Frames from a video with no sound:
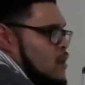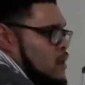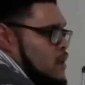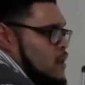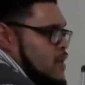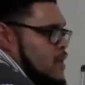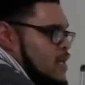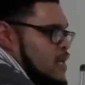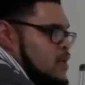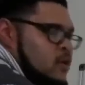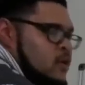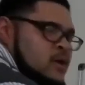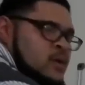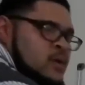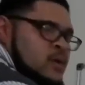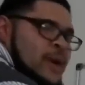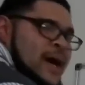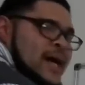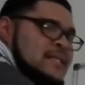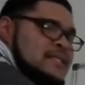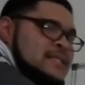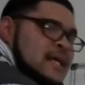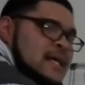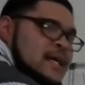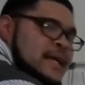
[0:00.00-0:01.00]
getting on the
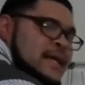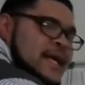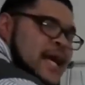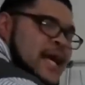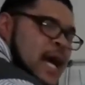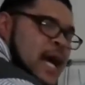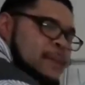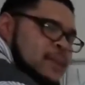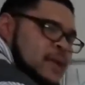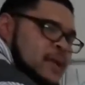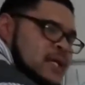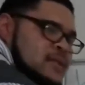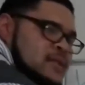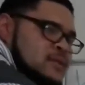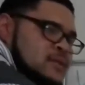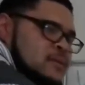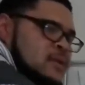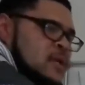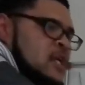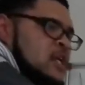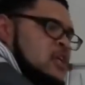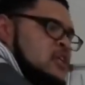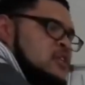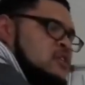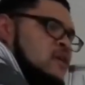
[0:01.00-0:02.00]
right side of capitalism.
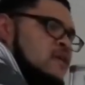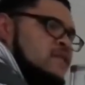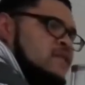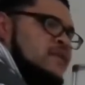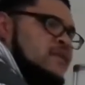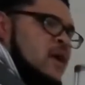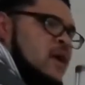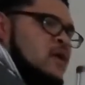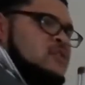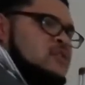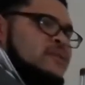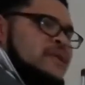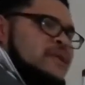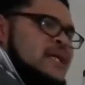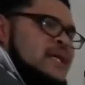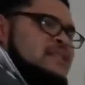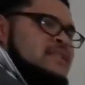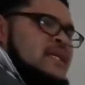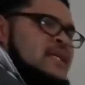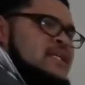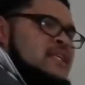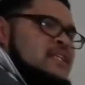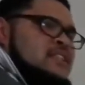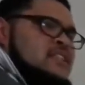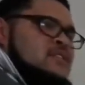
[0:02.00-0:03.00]
So folks, when I
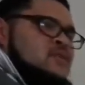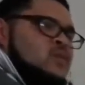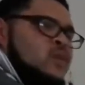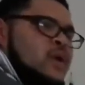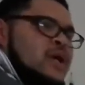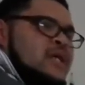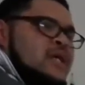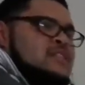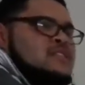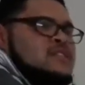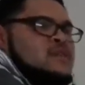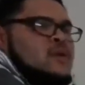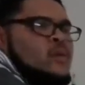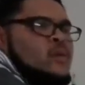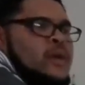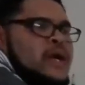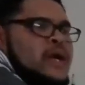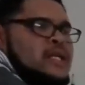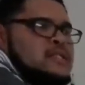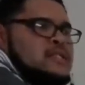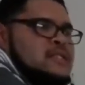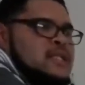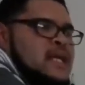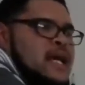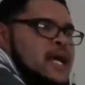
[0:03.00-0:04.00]
say this is Wisdom
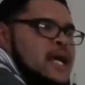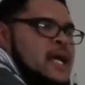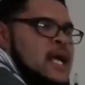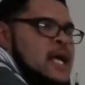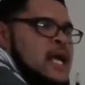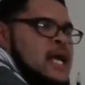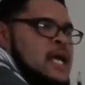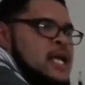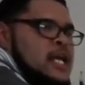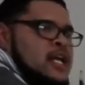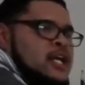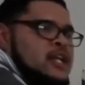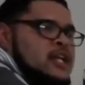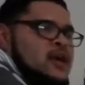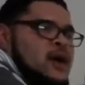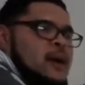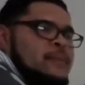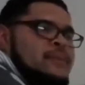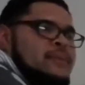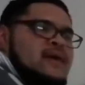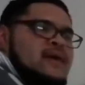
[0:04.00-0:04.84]
Wednesday, I'm